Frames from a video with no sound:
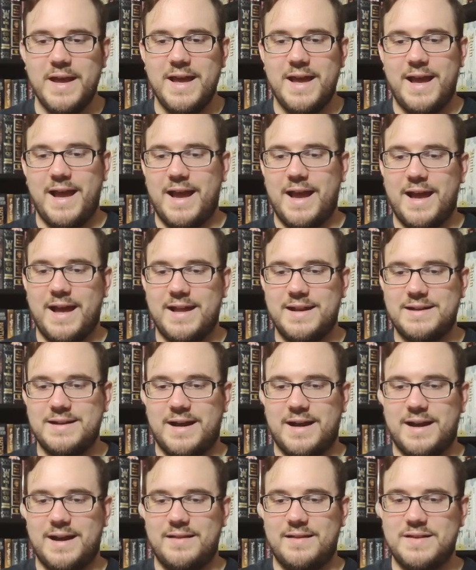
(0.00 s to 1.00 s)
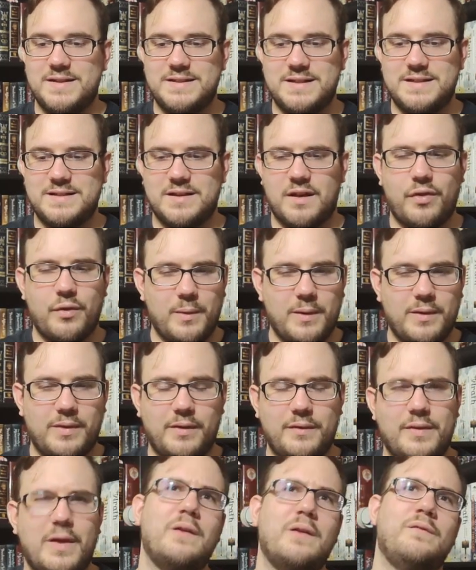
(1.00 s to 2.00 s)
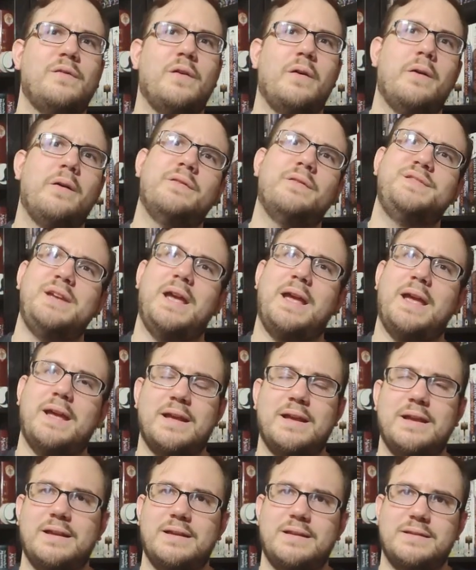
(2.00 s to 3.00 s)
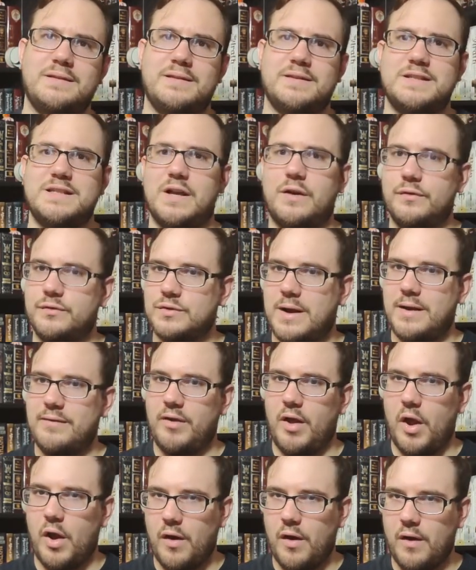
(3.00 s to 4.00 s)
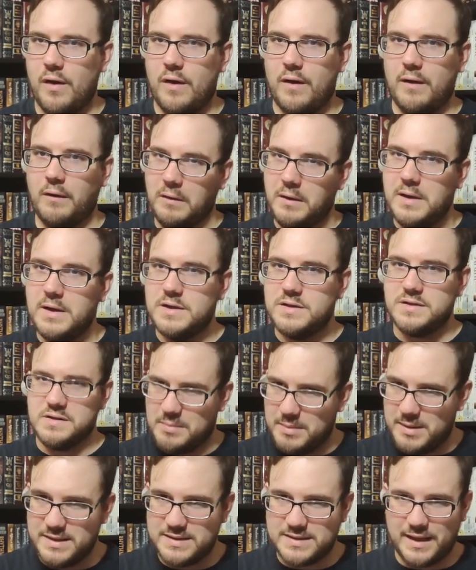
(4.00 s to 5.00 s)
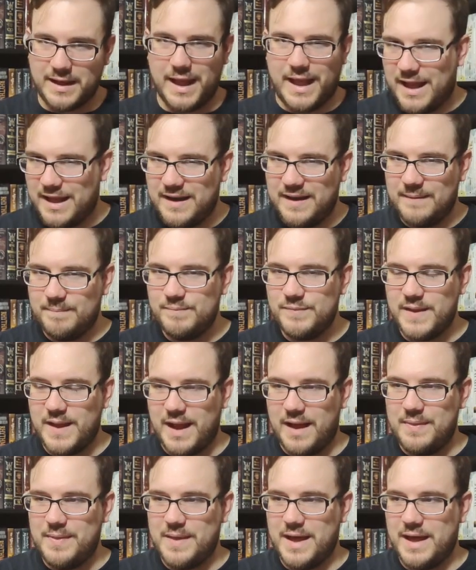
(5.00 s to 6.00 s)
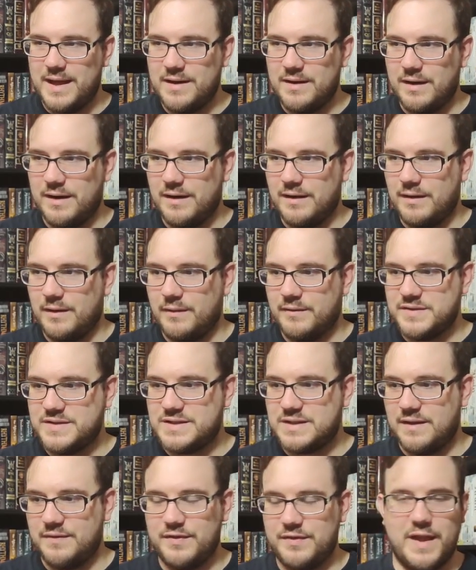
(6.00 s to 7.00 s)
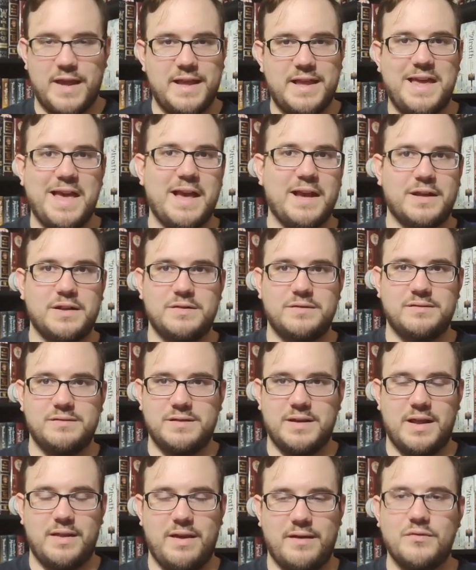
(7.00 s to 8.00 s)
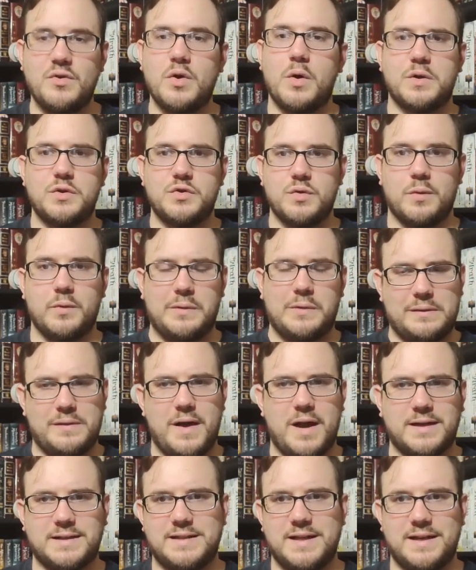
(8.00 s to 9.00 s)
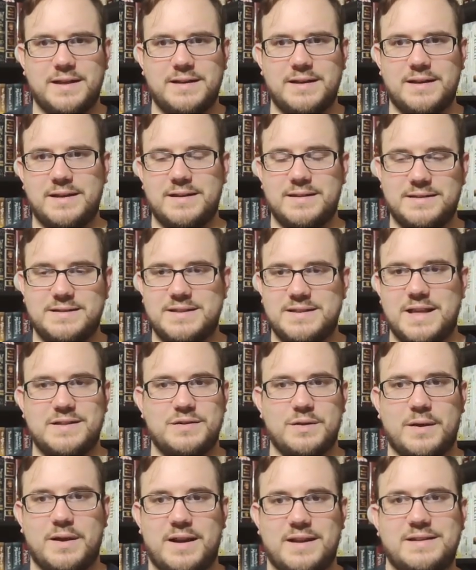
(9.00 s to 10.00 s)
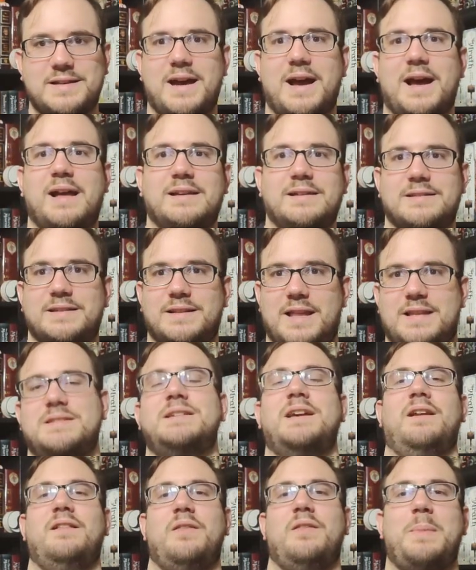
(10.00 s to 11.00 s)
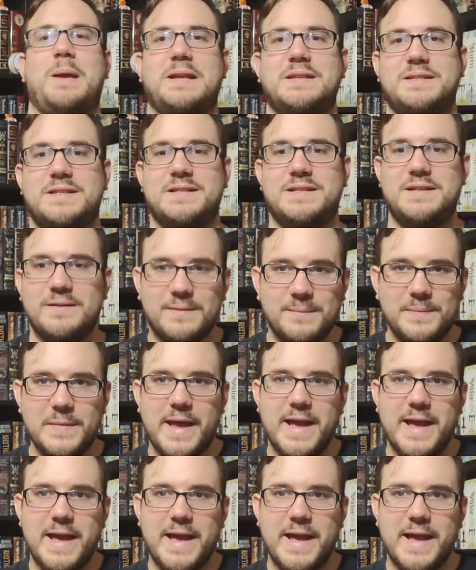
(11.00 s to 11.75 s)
And this is a thriller that involved a self-driving car. So somebody's like in it, and then all of a sudden they have no control. They're locked in, and it says they're going to die. And that's kind of the basis here.